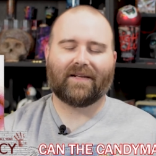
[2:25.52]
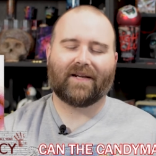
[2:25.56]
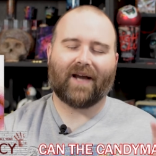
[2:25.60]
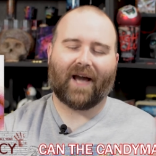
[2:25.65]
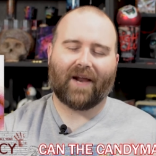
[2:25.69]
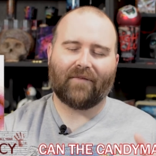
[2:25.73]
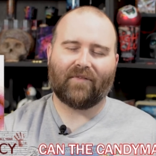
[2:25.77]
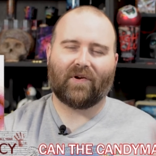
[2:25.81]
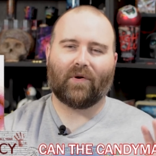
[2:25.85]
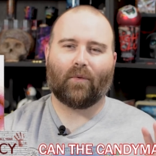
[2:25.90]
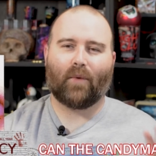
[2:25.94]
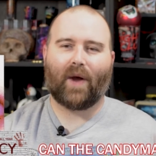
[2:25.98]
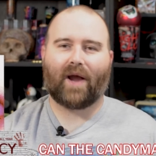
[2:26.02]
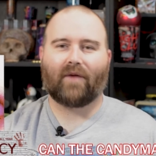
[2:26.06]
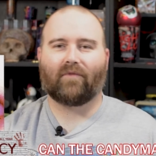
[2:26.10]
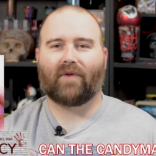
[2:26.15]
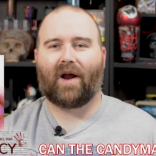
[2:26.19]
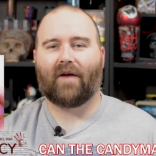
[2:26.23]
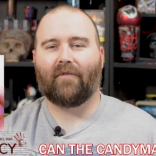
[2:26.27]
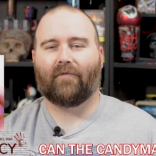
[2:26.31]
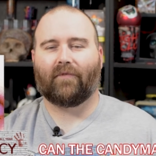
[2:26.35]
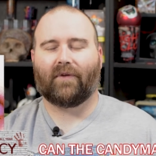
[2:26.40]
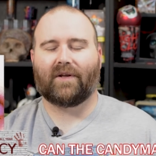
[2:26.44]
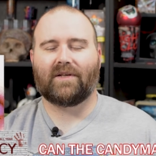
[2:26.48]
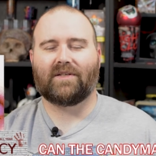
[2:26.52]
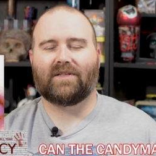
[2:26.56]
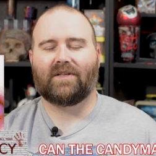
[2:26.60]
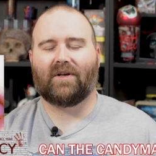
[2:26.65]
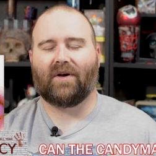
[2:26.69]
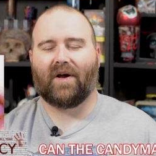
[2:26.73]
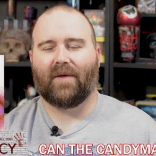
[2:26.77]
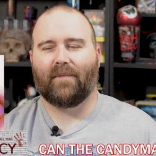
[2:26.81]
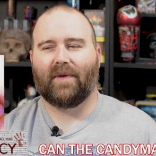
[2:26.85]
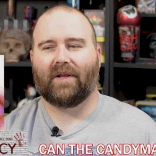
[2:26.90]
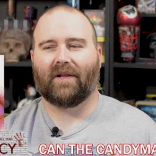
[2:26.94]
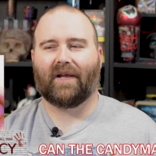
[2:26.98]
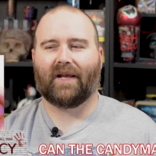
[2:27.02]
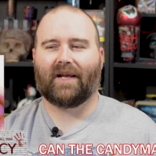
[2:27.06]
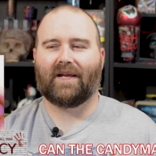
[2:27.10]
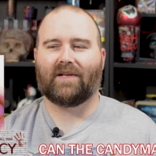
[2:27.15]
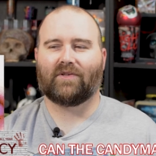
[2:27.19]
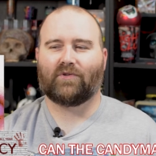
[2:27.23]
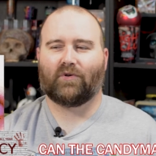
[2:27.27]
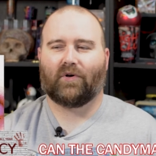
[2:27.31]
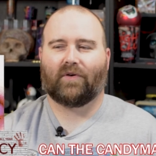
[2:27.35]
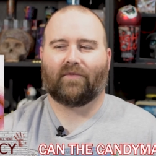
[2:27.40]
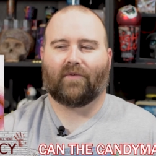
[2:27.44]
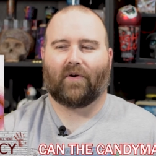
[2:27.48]
kind of in a way rightfully so. I mean, like,
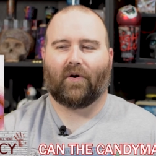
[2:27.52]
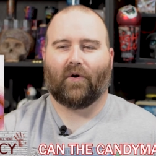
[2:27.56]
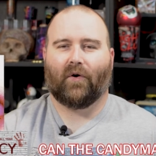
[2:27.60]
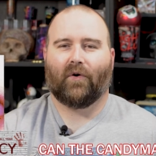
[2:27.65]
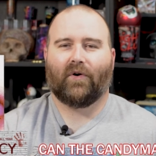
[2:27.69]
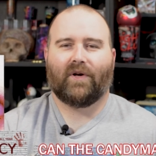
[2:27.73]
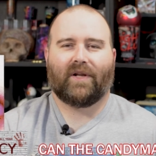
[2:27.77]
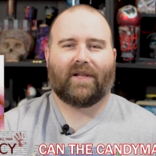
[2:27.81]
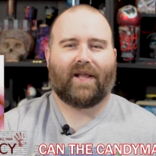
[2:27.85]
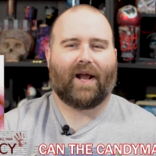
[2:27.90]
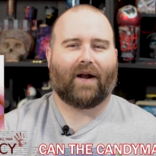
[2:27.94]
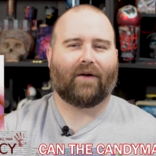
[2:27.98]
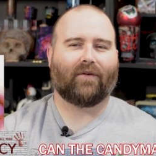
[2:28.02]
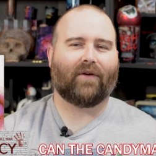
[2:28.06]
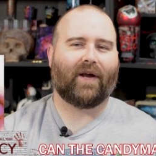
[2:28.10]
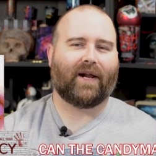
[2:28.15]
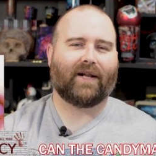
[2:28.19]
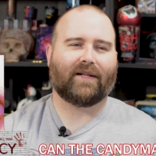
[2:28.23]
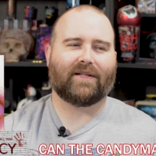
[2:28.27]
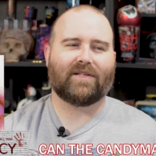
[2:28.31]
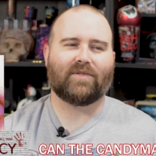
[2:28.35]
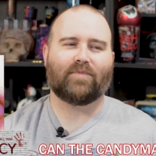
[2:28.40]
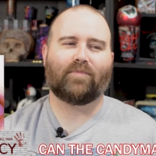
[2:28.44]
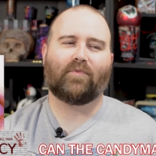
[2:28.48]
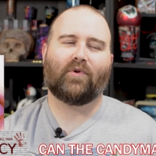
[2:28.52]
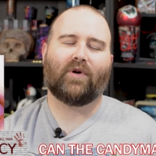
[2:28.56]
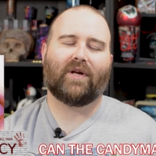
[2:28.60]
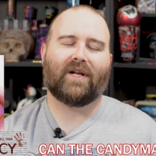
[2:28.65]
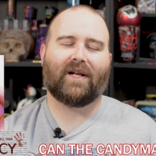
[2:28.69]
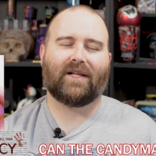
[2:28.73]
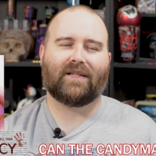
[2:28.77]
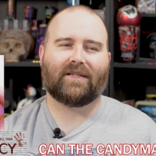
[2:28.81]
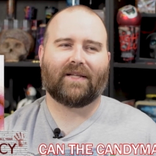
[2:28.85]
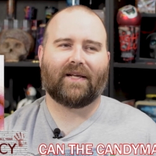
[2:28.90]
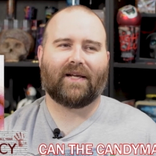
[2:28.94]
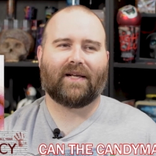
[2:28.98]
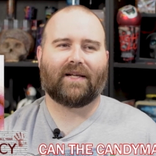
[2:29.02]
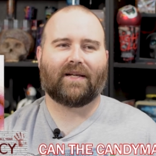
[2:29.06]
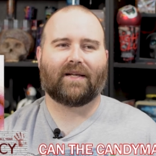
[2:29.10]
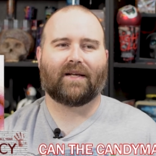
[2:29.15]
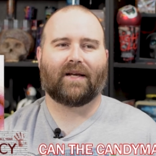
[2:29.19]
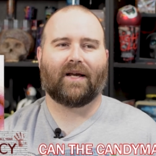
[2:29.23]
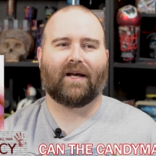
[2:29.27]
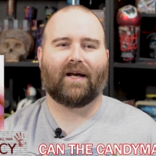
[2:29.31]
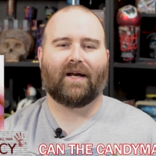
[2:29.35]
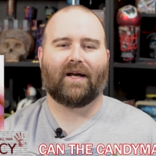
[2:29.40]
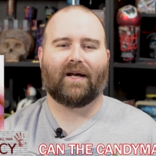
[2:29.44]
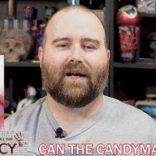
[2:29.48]
he sort of earned that right at this point, I think,
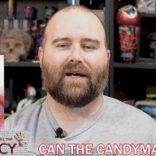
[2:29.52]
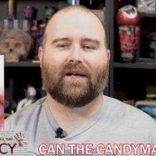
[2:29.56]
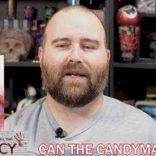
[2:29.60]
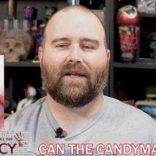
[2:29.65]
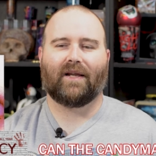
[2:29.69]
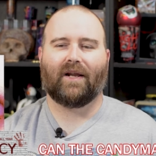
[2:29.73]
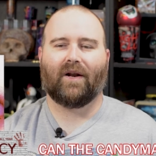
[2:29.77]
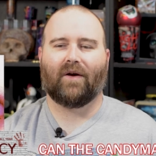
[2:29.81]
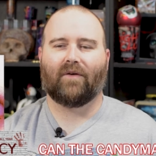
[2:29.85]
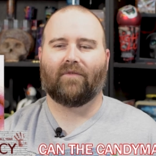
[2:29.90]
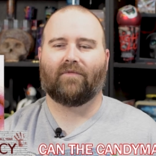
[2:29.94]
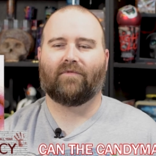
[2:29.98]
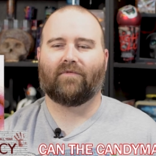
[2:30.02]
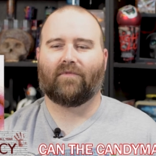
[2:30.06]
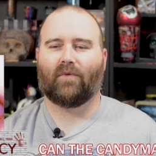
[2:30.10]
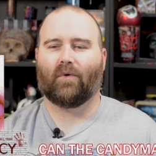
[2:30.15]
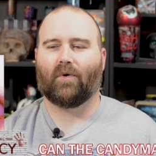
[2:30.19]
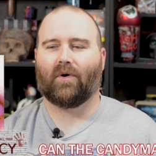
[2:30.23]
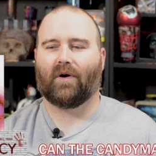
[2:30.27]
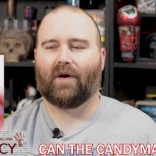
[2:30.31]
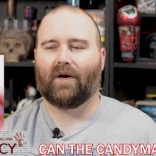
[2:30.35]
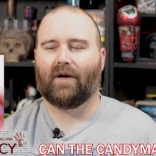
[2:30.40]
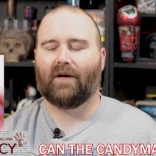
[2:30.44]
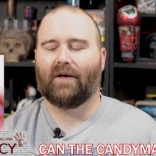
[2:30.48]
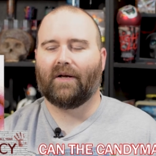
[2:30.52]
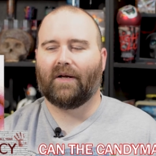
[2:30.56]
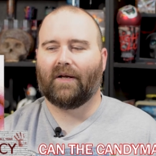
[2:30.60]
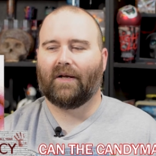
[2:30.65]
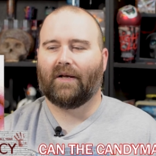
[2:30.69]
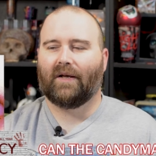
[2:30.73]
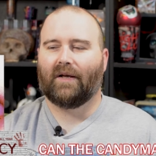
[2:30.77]
you know, for